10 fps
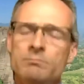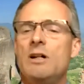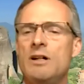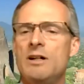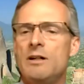
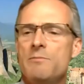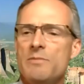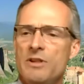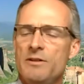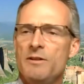
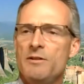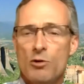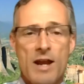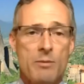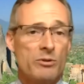
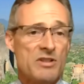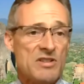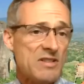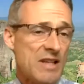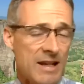your apron
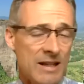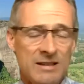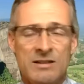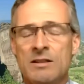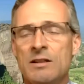is stained,